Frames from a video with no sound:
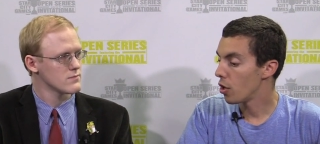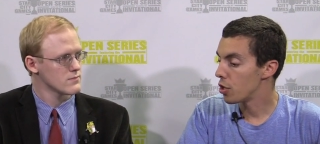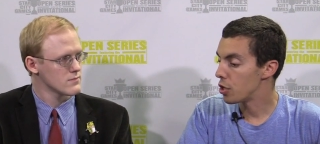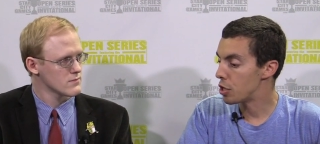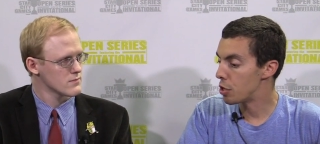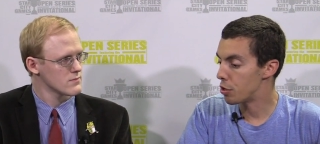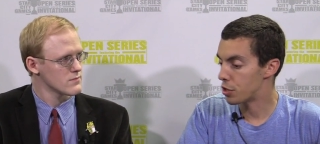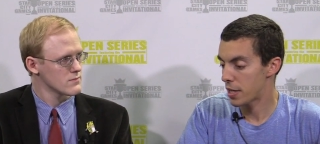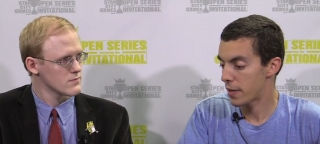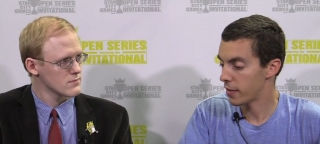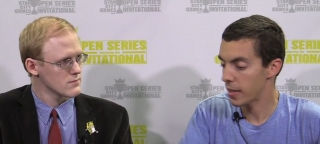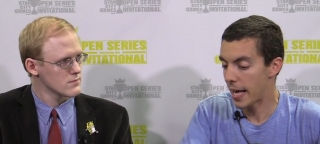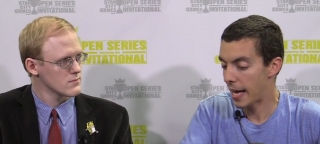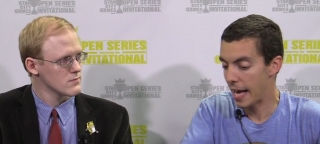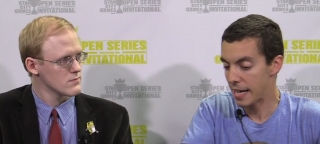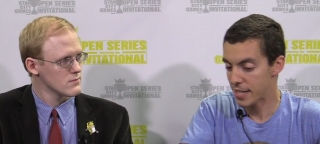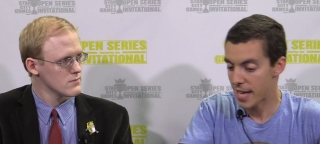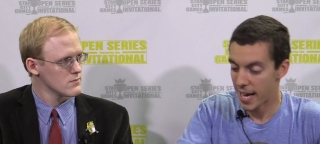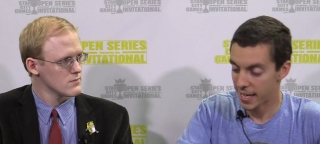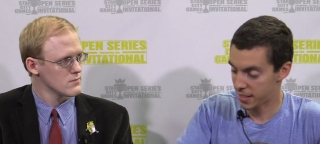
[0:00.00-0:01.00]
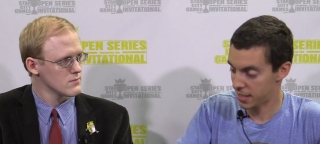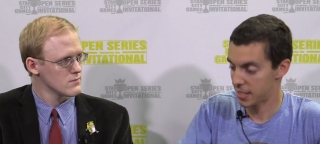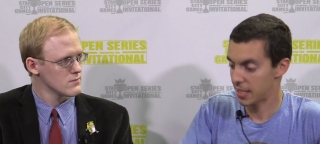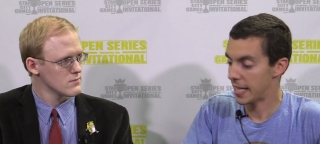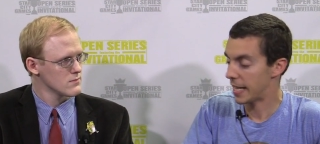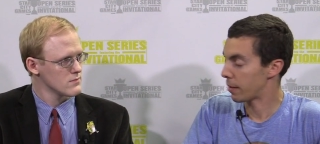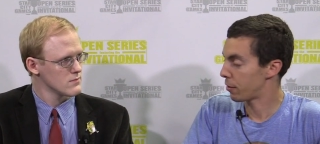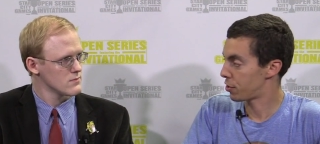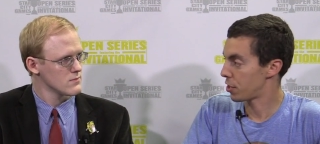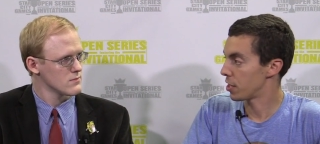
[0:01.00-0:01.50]
Speaker 1: you just have access to
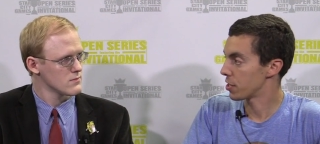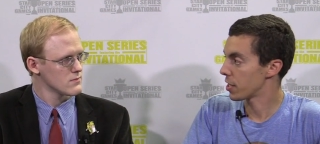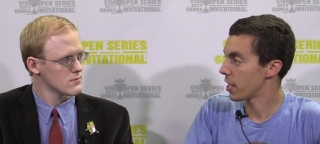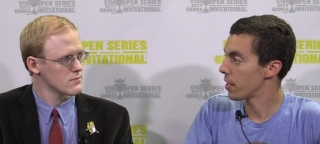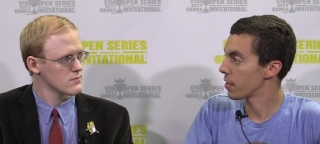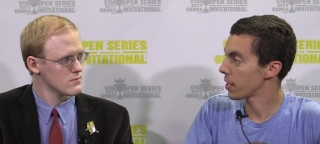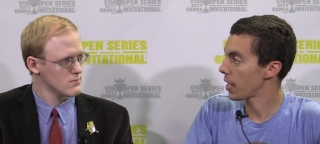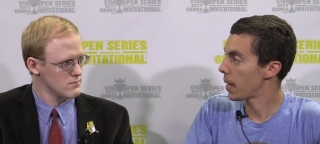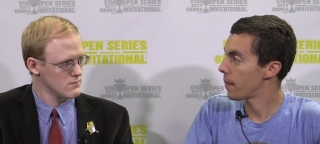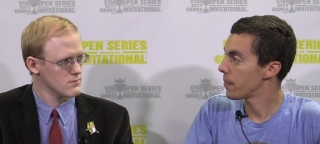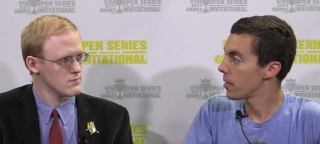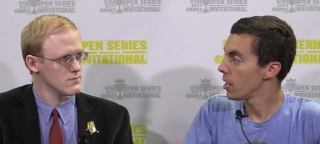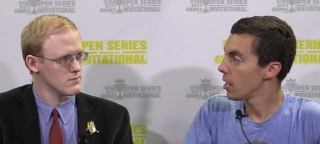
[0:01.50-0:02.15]
Languish the entire game.